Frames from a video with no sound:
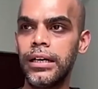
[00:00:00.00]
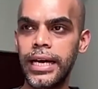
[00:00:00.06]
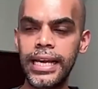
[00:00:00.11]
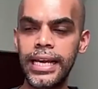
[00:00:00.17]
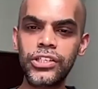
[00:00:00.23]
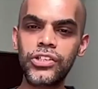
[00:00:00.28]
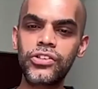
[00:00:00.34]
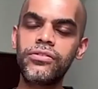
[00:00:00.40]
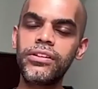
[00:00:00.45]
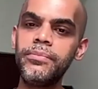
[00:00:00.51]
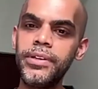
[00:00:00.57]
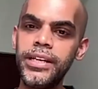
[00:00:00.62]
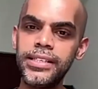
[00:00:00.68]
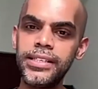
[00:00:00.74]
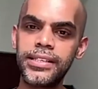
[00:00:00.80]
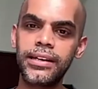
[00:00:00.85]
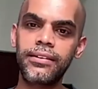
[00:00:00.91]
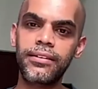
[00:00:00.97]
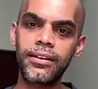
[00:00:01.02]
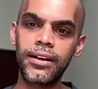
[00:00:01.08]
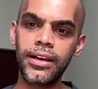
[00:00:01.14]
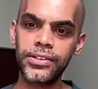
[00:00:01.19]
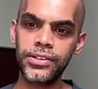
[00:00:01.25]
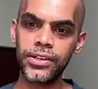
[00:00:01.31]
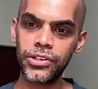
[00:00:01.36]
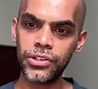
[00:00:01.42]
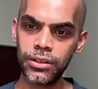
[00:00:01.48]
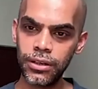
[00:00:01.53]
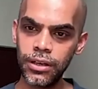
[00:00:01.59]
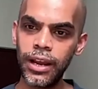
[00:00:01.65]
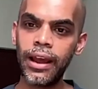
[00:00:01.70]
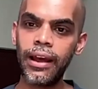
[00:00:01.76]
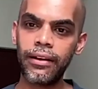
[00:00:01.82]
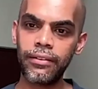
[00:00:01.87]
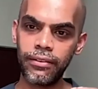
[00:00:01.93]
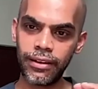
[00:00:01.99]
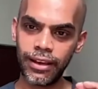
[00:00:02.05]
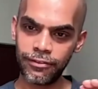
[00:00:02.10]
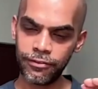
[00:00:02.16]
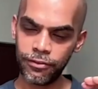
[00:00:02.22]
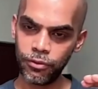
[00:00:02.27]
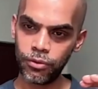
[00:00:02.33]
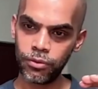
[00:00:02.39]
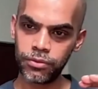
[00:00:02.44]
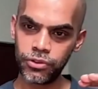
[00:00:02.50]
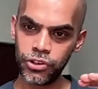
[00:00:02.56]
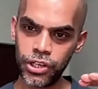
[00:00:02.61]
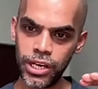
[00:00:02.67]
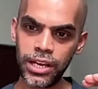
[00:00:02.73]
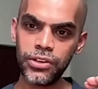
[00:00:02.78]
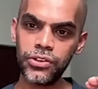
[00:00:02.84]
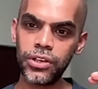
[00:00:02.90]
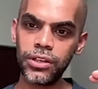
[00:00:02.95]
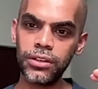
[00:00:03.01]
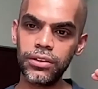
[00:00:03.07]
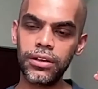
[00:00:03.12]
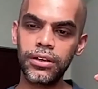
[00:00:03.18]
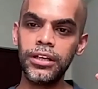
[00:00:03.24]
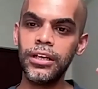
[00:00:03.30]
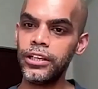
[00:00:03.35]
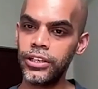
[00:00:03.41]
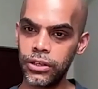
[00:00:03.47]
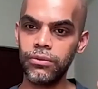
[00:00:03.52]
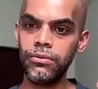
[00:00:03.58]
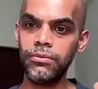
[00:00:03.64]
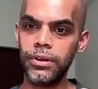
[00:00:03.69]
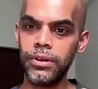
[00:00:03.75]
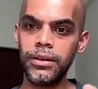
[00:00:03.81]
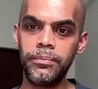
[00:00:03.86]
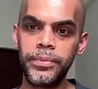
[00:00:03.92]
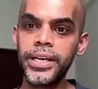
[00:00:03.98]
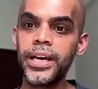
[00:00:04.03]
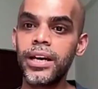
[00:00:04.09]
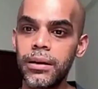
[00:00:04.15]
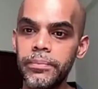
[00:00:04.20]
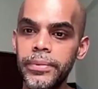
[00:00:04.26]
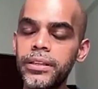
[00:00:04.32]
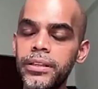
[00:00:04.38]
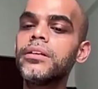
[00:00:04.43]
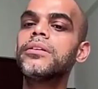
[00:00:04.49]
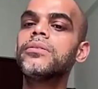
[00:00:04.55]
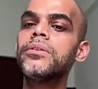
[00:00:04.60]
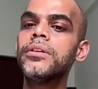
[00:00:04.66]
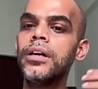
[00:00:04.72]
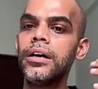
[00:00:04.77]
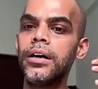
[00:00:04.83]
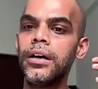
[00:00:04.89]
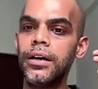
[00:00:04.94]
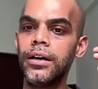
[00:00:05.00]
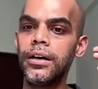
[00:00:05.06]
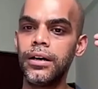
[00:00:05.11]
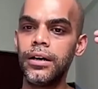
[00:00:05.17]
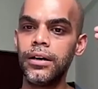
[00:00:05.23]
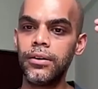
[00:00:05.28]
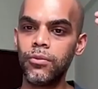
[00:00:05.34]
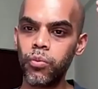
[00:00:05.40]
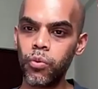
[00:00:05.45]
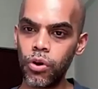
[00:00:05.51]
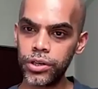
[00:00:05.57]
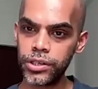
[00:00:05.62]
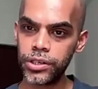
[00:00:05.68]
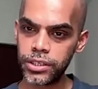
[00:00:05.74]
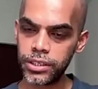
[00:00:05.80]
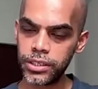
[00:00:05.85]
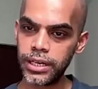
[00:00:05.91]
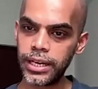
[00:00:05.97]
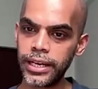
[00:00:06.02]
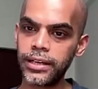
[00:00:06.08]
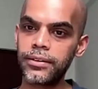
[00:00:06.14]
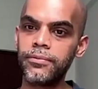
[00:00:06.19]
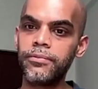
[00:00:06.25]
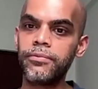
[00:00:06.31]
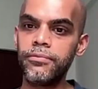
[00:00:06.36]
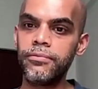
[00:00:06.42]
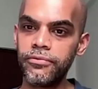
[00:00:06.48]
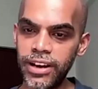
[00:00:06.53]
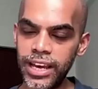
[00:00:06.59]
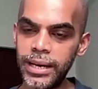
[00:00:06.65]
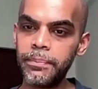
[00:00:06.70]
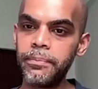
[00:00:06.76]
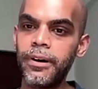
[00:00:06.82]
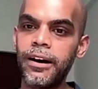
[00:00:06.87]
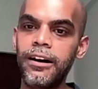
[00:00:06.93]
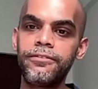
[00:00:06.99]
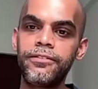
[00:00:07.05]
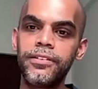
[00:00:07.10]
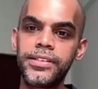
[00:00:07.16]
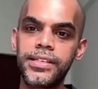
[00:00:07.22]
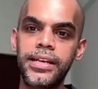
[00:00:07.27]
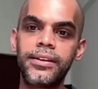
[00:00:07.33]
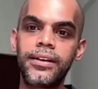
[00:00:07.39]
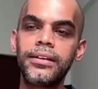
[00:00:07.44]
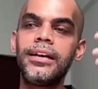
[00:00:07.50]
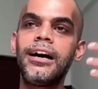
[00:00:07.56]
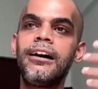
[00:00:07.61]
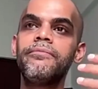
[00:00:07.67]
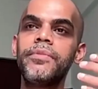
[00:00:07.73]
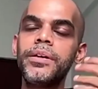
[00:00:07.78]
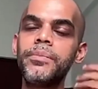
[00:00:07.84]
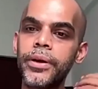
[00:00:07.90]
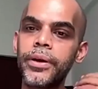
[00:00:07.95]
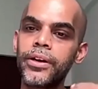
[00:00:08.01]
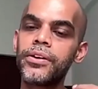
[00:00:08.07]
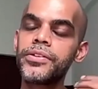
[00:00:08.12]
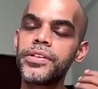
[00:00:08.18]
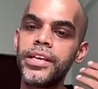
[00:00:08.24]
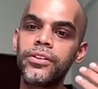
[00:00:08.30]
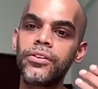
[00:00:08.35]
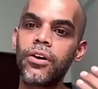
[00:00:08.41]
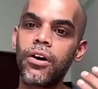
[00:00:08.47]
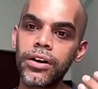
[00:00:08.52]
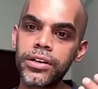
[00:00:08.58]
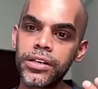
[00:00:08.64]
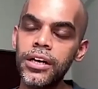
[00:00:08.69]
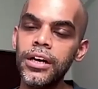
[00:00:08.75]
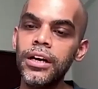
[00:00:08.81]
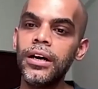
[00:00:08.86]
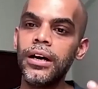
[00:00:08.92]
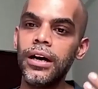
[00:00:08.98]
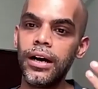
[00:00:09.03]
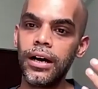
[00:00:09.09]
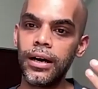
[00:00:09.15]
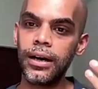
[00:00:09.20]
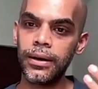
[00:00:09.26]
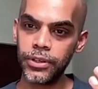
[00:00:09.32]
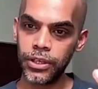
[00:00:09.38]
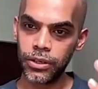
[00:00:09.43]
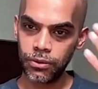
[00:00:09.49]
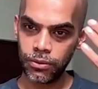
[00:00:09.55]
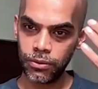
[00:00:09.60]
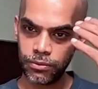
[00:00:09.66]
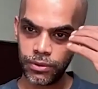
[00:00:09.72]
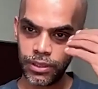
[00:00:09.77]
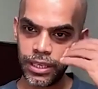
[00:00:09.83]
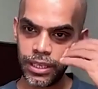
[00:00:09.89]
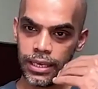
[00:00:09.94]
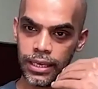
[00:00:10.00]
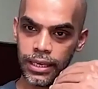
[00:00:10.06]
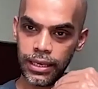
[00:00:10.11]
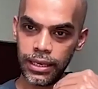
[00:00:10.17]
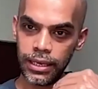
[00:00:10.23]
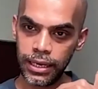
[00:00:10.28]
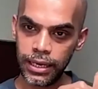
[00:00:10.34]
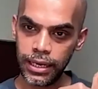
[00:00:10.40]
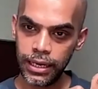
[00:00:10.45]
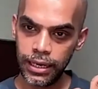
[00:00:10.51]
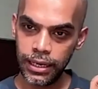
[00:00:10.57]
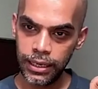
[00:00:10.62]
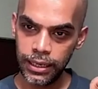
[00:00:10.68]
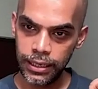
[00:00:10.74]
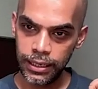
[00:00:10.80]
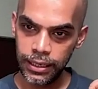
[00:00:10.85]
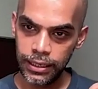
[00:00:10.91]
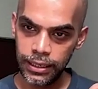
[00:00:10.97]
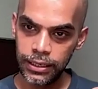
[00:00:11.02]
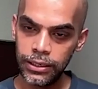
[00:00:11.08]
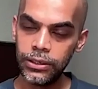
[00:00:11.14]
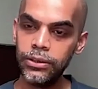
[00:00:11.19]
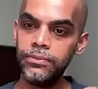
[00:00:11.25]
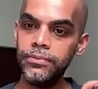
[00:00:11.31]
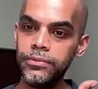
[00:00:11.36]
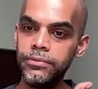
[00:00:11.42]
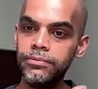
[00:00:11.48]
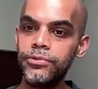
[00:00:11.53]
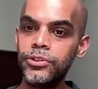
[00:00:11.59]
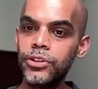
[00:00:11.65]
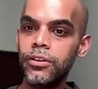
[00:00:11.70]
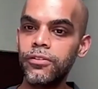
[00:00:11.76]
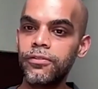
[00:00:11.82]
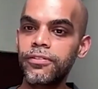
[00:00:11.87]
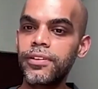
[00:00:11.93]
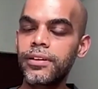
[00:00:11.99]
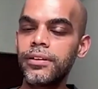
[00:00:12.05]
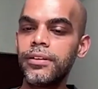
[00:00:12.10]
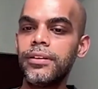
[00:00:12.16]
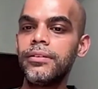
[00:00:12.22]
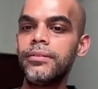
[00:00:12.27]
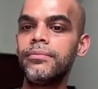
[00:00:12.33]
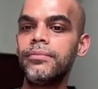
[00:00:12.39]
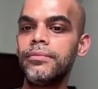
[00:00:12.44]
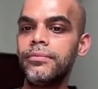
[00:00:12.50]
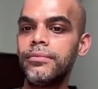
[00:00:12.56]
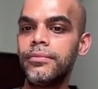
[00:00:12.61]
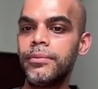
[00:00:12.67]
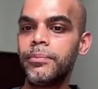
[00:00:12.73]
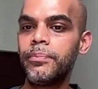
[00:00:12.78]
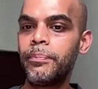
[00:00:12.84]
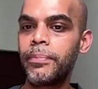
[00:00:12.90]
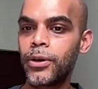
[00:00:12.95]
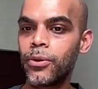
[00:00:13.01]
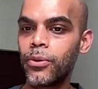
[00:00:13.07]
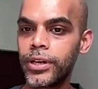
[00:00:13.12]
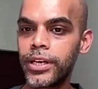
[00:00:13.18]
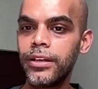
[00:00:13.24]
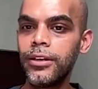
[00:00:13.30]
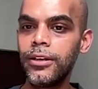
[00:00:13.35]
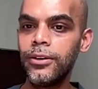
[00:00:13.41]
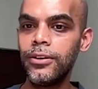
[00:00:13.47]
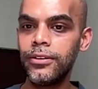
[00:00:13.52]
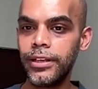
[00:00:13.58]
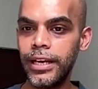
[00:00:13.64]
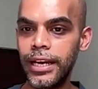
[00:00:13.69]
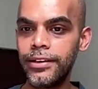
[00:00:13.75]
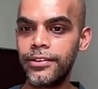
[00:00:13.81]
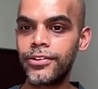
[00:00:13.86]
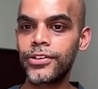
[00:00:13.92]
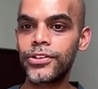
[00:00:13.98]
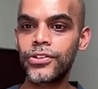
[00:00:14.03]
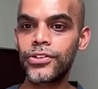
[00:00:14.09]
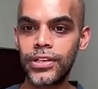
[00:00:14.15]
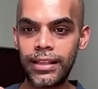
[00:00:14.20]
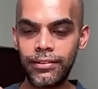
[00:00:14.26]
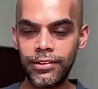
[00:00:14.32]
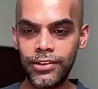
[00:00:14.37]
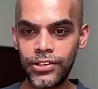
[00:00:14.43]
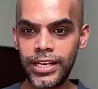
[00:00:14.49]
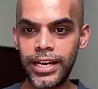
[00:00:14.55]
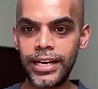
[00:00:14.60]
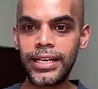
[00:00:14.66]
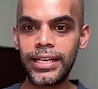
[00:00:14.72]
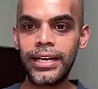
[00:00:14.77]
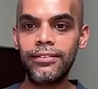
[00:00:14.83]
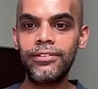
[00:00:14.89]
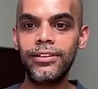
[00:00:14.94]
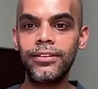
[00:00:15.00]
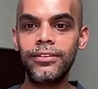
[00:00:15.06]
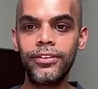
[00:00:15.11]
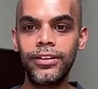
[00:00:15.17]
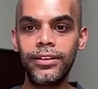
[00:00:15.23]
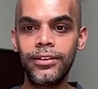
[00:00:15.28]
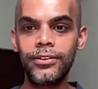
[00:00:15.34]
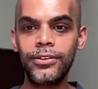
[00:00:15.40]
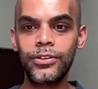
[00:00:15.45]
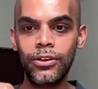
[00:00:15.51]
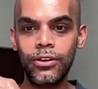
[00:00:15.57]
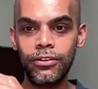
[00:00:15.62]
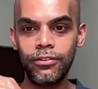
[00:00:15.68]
extreme decentralization, and therefore changing B.R. Ambedkar wanted like a very powerful central government because he thought, the sort of parochial interests at the state level will